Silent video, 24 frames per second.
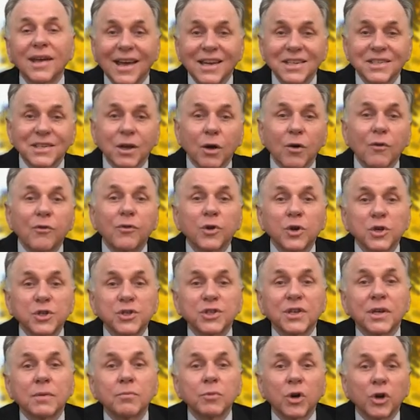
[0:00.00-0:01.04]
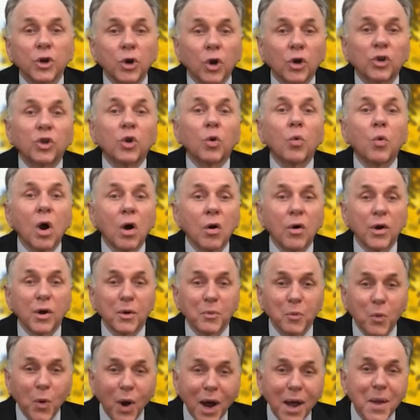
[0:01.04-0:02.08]
as they were first seen by Dr.
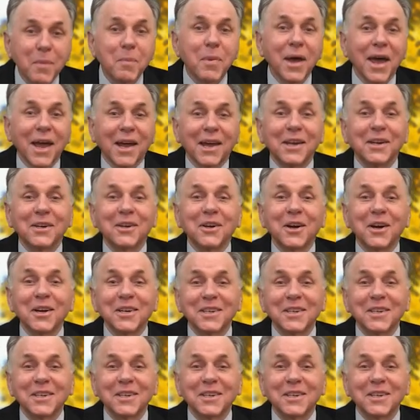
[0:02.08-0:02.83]
Warren way back in